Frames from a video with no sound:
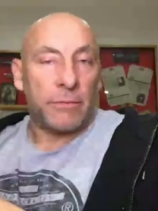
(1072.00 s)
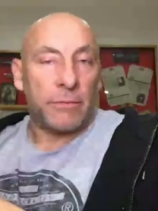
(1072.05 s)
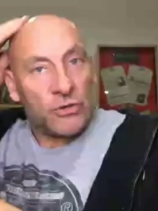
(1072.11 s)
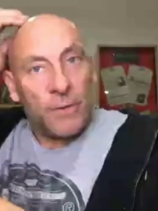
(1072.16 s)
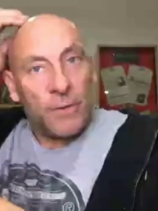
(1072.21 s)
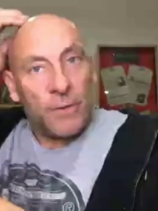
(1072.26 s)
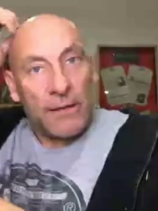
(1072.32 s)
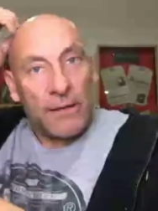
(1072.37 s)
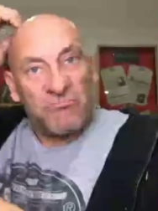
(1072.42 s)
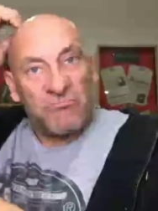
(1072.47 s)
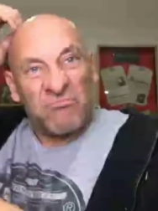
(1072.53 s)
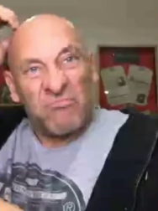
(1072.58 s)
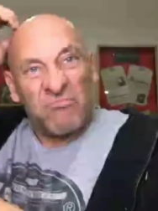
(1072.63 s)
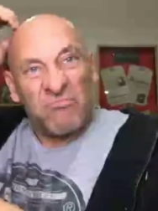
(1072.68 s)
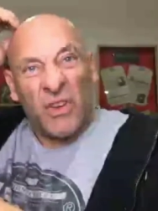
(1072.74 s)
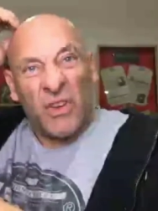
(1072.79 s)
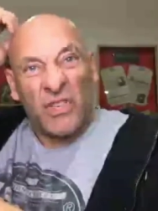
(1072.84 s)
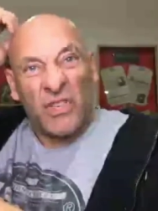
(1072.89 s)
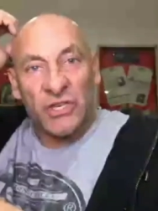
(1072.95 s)
was doing about
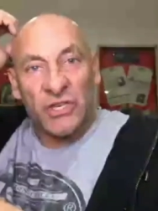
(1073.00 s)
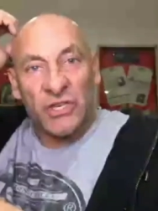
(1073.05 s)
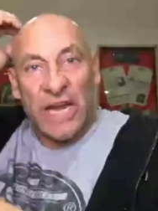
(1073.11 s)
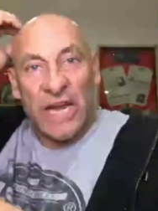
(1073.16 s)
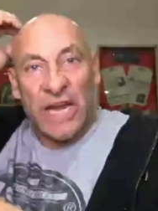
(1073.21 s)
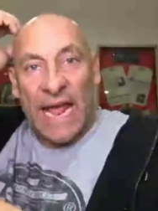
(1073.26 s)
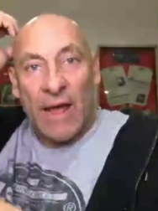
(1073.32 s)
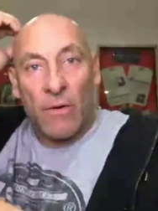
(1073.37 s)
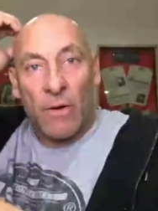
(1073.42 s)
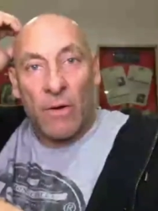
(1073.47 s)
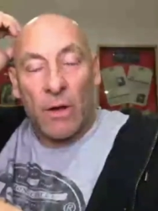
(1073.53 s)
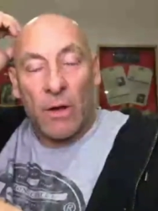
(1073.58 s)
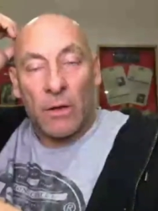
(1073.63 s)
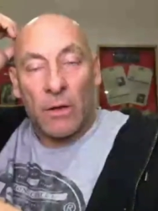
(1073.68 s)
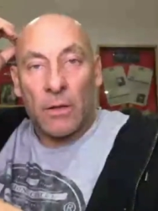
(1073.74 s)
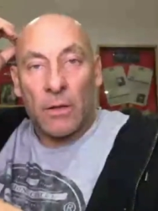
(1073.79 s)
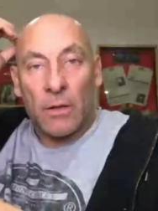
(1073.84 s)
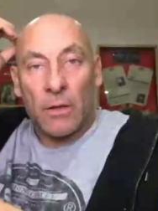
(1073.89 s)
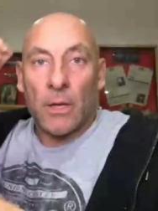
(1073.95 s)
30 kilometres
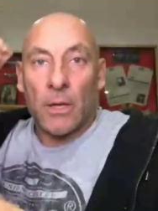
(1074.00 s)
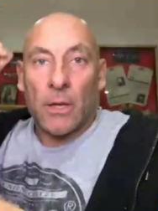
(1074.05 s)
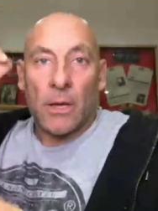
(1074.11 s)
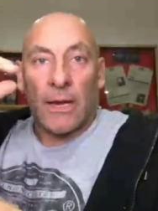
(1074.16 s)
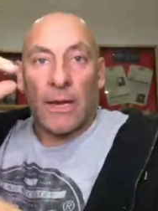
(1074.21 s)
an hour,